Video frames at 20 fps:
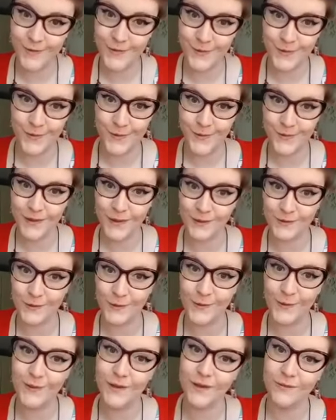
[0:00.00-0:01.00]
to
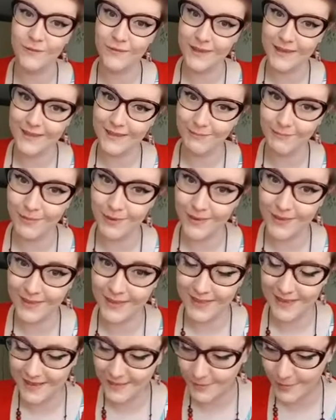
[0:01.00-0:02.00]
download and read
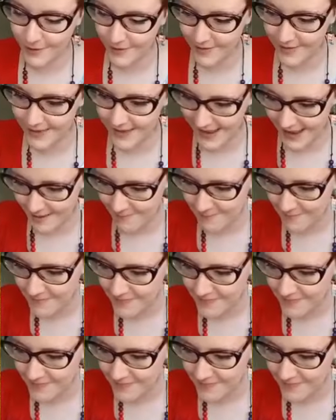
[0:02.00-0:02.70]
this book today.